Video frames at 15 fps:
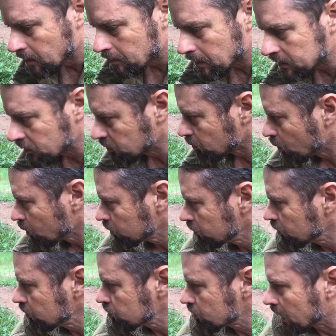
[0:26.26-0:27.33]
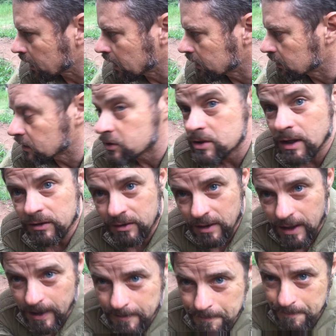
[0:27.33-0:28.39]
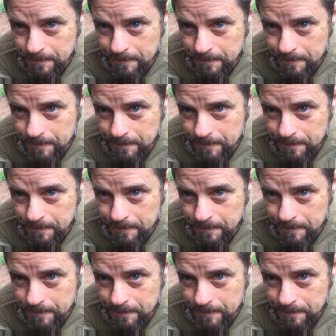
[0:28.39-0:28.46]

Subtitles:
But there's more to tracking than just that.